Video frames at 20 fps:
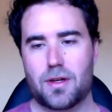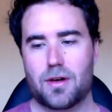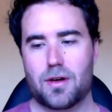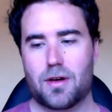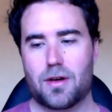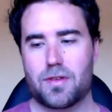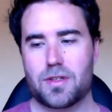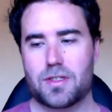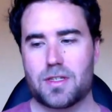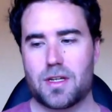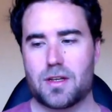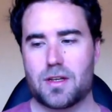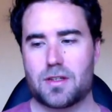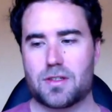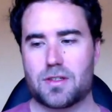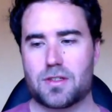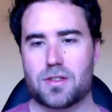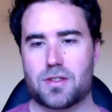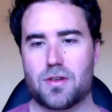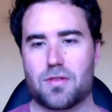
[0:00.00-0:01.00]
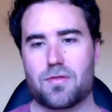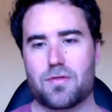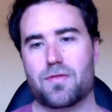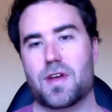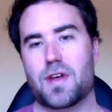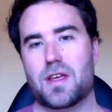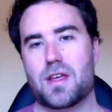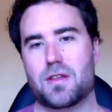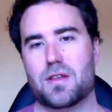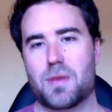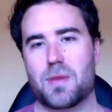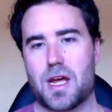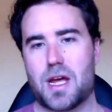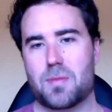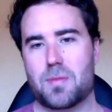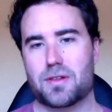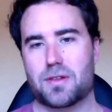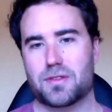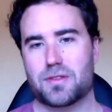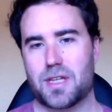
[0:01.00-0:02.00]
obviously there's a certain fee that
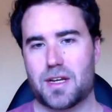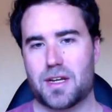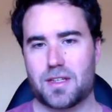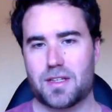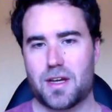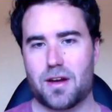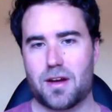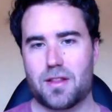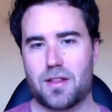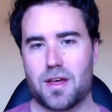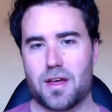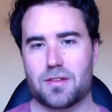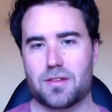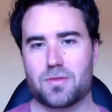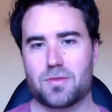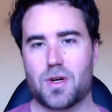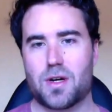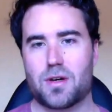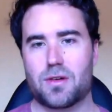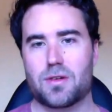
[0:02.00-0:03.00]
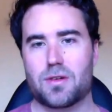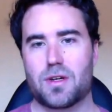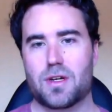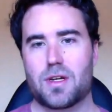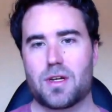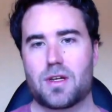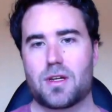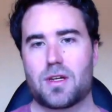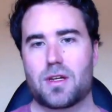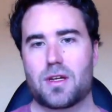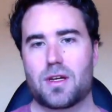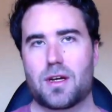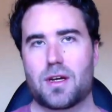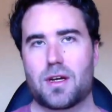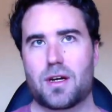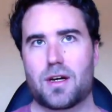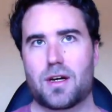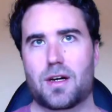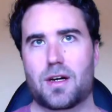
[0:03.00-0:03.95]
PayPal takes out of that as well. Oh